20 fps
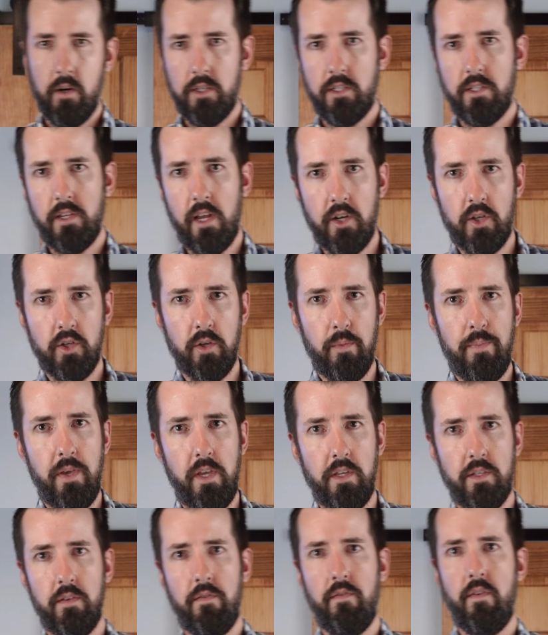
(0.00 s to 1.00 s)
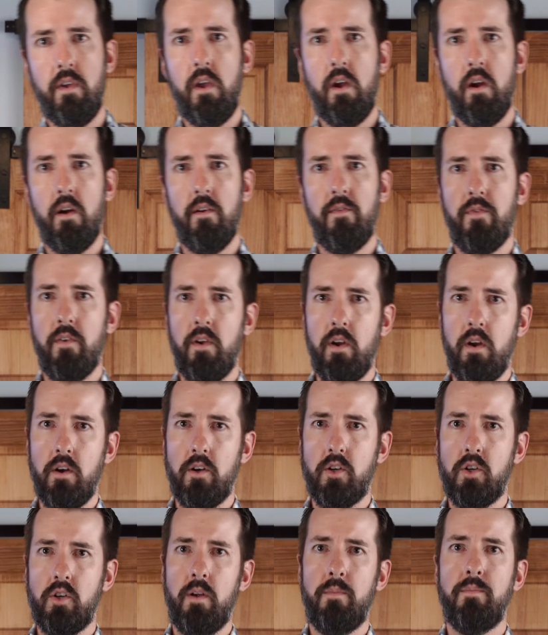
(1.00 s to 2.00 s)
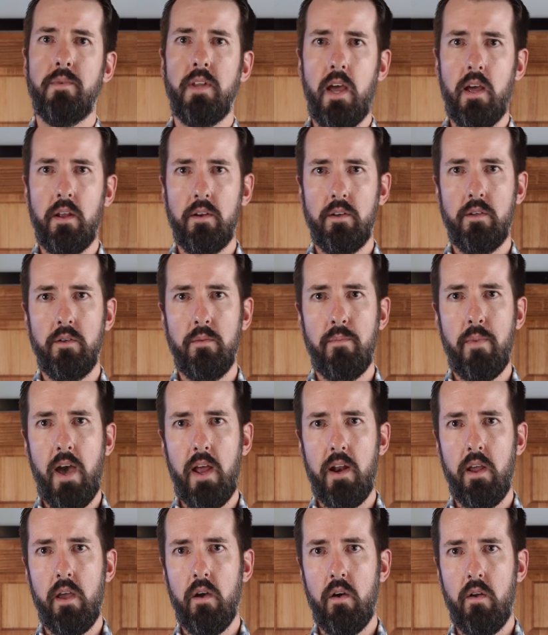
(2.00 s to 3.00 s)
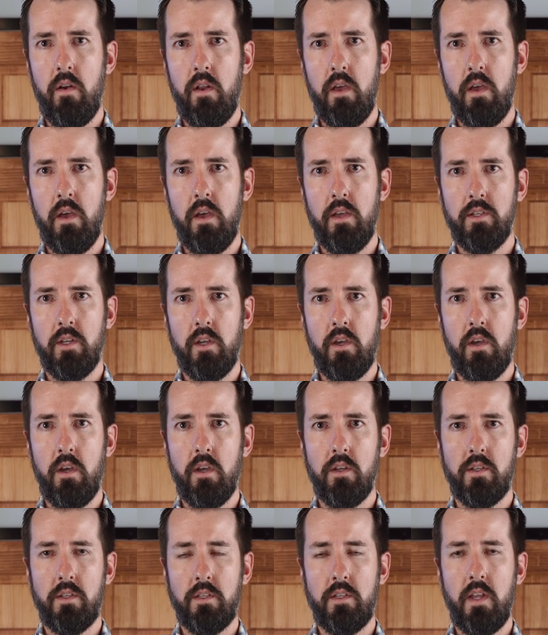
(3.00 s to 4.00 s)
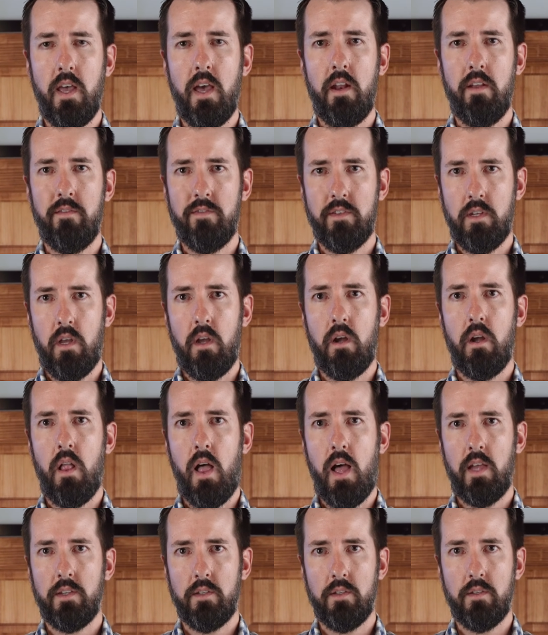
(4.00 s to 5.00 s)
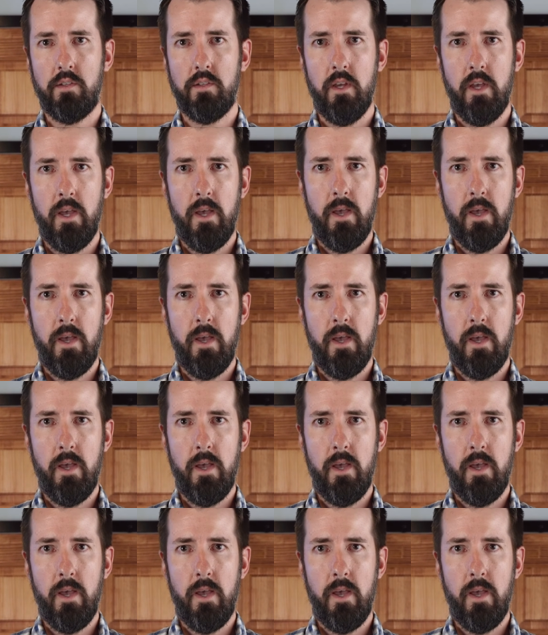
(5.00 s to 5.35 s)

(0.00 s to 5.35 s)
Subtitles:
essential piece of gear for your trip down to Patagonia is a good set of sunglasses.